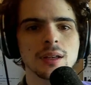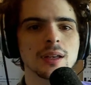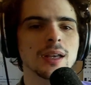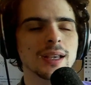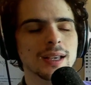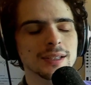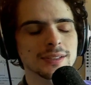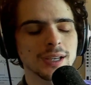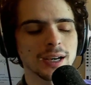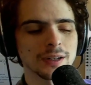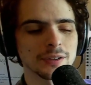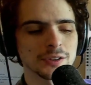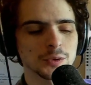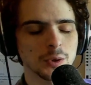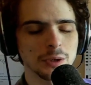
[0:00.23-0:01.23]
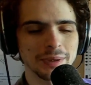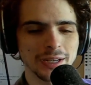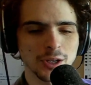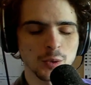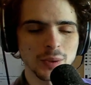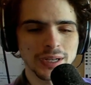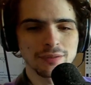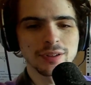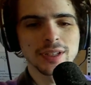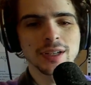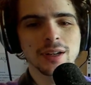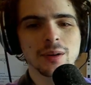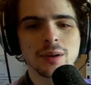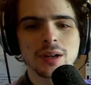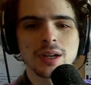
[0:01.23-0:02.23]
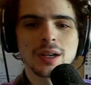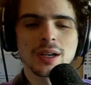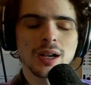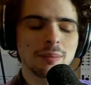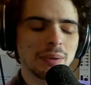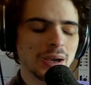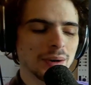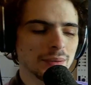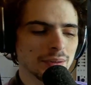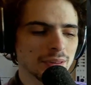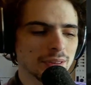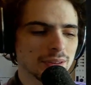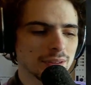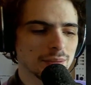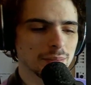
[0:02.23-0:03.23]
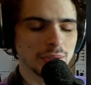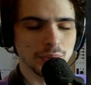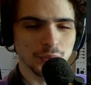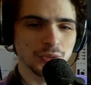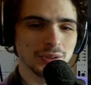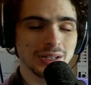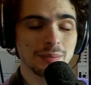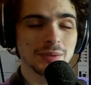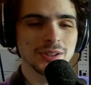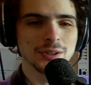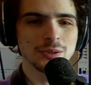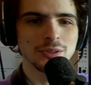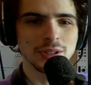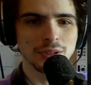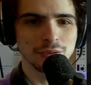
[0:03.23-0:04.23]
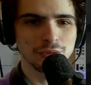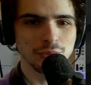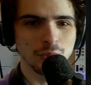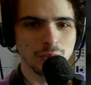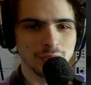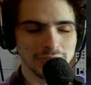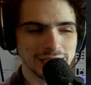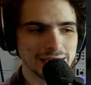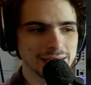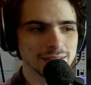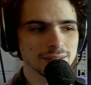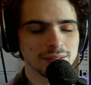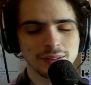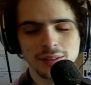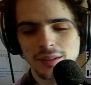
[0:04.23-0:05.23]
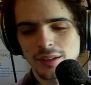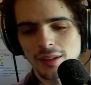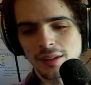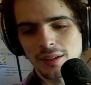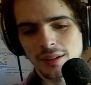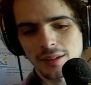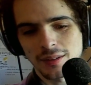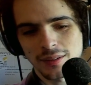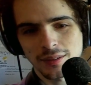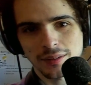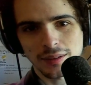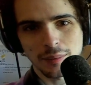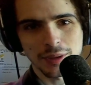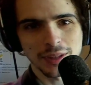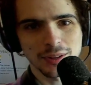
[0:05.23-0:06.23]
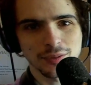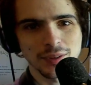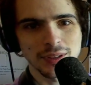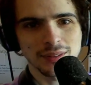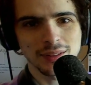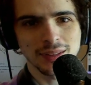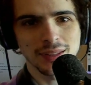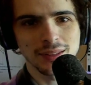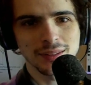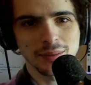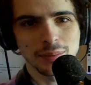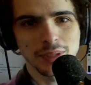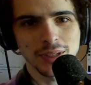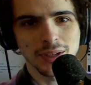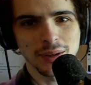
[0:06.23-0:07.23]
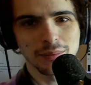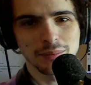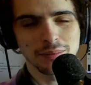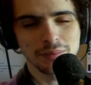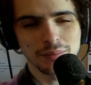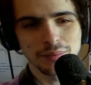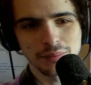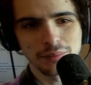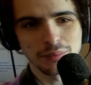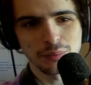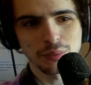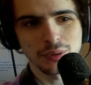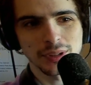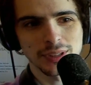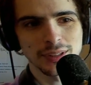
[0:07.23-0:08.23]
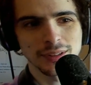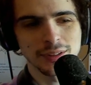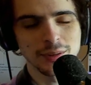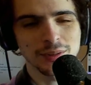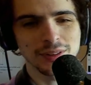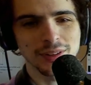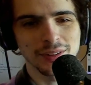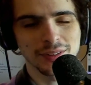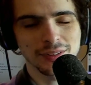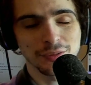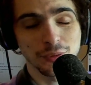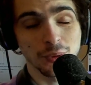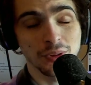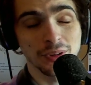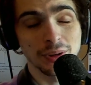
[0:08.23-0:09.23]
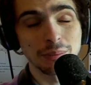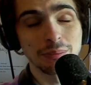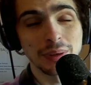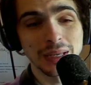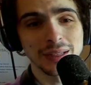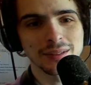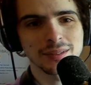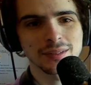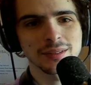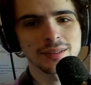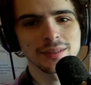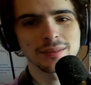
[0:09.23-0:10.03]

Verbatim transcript: Hey guys, Scott here. Just want to make a quick video about the builds that I've been using for keys. Because, I mean, let's face it, keys have become pretty useless for their base